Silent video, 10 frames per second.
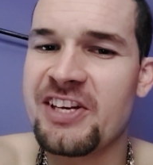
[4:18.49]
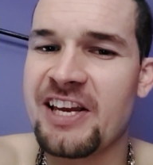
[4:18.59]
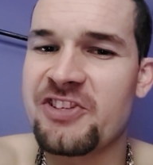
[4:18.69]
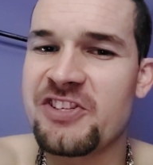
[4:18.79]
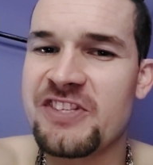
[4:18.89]

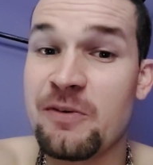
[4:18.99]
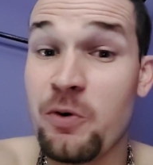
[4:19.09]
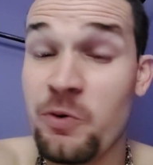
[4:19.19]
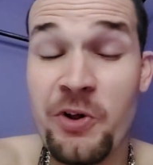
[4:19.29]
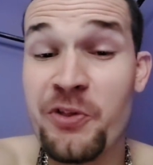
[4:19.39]
And she said,
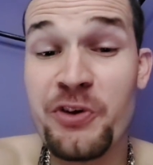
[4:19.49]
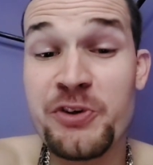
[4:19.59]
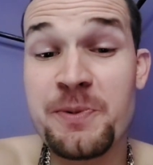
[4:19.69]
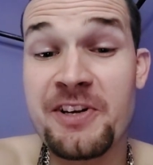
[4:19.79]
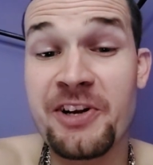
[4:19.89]
"Well, will
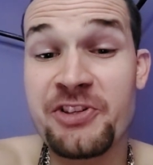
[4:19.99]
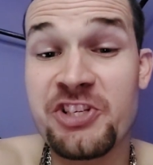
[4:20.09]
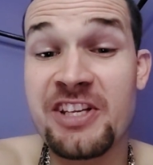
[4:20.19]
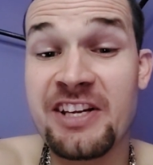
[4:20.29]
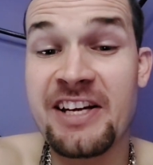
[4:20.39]
those be called
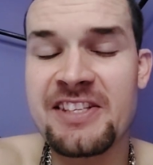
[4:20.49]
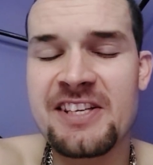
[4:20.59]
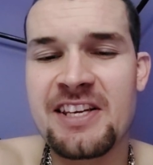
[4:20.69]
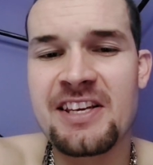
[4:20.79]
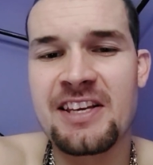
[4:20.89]
chin nuts?"
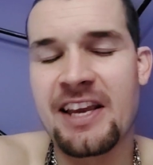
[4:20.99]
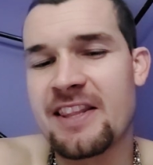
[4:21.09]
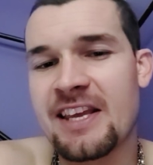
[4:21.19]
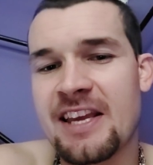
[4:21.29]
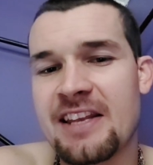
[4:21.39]

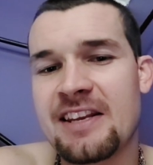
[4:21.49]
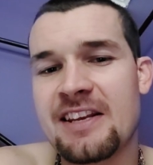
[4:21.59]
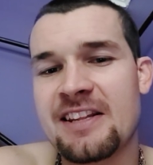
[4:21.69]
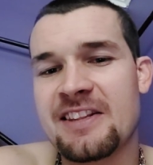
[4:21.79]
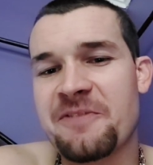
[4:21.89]
And then
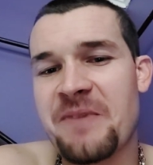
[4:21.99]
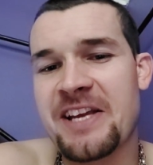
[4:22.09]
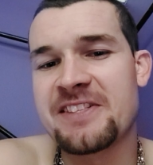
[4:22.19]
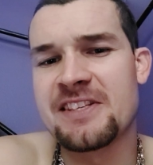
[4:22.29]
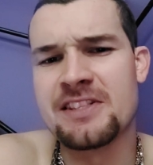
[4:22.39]
the
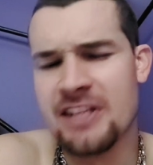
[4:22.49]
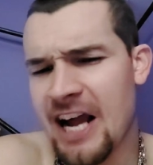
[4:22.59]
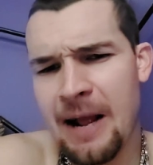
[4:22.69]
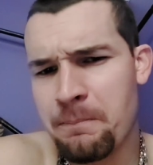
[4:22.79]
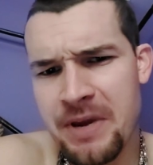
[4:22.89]
man says,
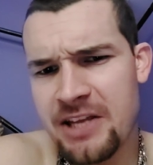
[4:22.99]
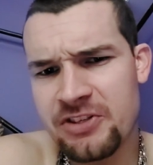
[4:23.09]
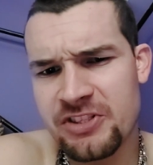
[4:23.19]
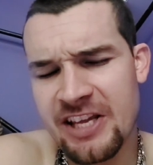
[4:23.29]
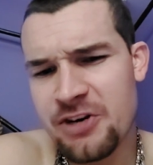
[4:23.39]
"Nah,
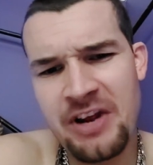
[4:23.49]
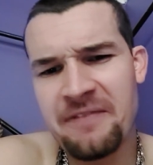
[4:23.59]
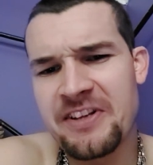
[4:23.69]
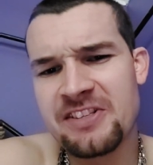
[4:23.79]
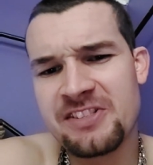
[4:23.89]
bitch, then you
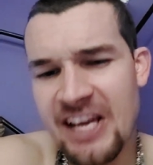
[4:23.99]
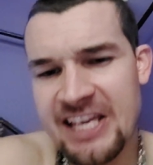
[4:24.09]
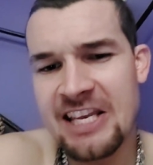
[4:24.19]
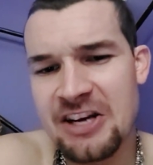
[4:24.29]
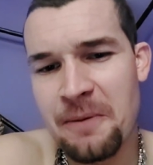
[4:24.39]
have a
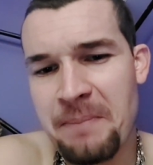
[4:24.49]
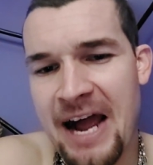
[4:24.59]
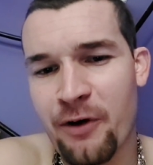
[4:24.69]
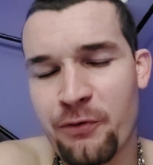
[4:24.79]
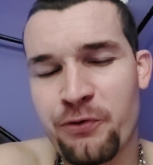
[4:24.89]
dick in your
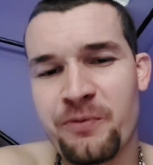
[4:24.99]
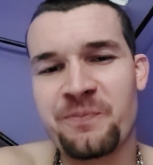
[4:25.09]
mouth."